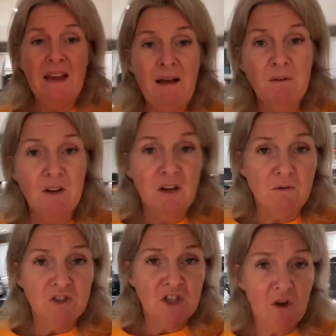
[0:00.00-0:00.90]
I'm going to go
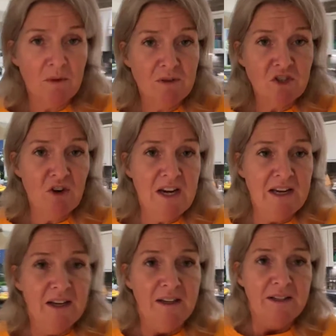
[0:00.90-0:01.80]
and show you my tree.
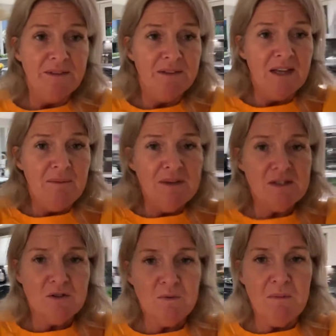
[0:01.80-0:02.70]
Let me
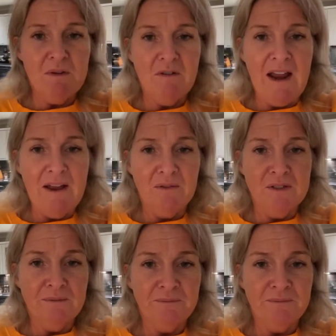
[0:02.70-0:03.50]
swip you around.